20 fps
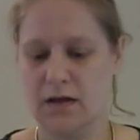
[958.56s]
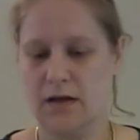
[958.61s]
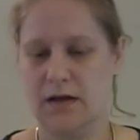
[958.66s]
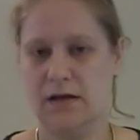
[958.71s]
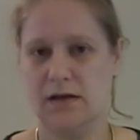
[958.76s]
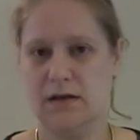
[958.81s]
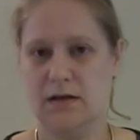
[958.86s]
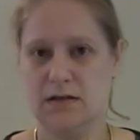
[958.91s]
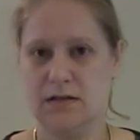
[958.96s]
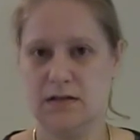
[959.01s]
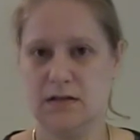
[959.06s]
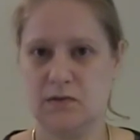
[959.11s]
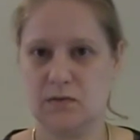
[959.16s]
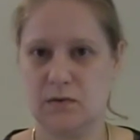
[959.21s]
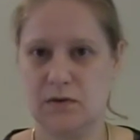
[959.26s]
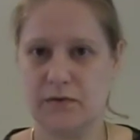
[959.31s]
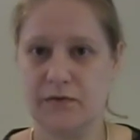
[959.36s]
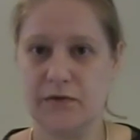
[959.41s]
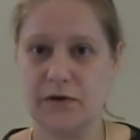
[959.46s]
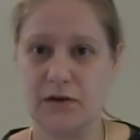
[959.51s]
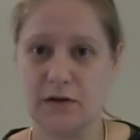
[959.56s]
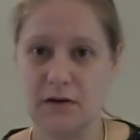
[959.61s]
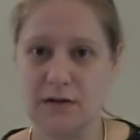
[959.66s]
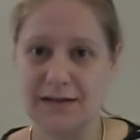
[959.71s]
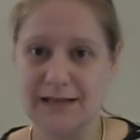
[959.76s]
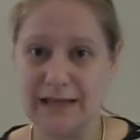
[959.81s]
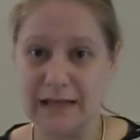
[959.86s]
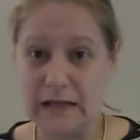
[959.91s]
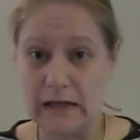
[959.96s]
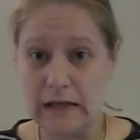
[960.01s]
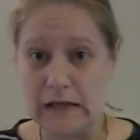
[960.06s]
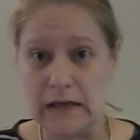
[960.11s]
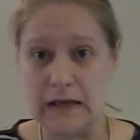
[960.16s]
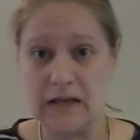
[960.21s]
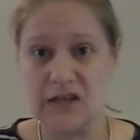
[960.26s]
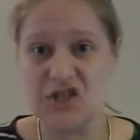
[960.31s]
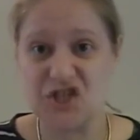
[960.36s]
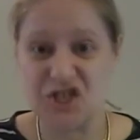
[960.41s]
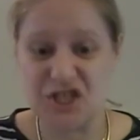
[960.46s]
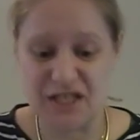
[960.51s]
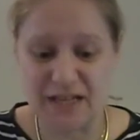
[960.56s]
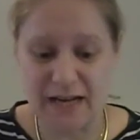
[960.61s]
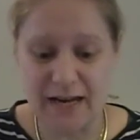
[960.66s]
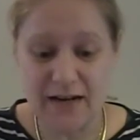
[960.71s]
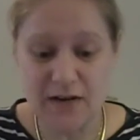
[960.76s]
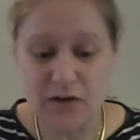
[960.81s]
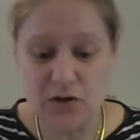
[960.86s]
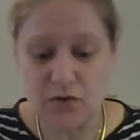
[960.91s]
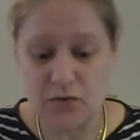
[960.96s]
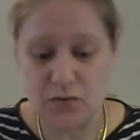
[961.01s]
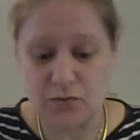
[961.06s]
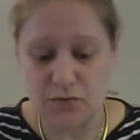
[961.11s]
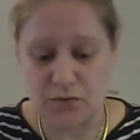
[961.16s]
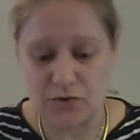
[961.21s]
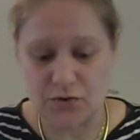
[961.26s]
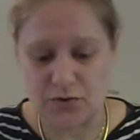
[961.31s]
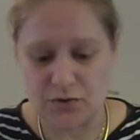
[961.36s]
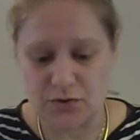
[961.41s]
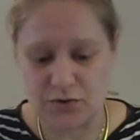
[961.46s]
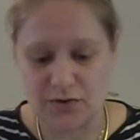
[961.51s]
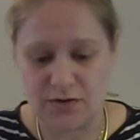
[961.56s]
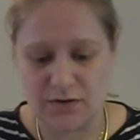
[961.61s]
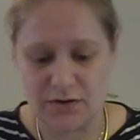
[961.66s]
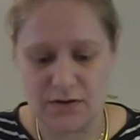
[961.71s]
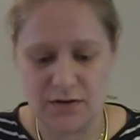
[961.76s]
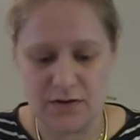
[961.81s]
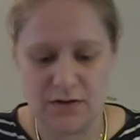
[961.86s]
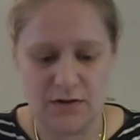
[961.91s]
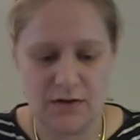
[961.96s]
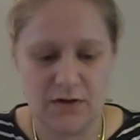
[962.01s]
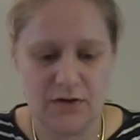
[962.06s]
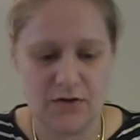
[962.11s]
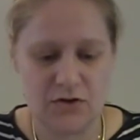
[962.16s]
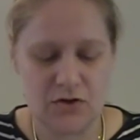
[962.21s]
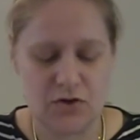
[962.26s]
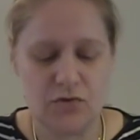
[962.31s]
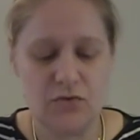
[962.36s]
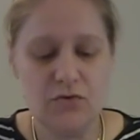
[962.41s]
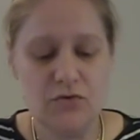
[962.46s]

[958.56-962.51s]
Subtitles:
is one of the Cotton King Shadows. So,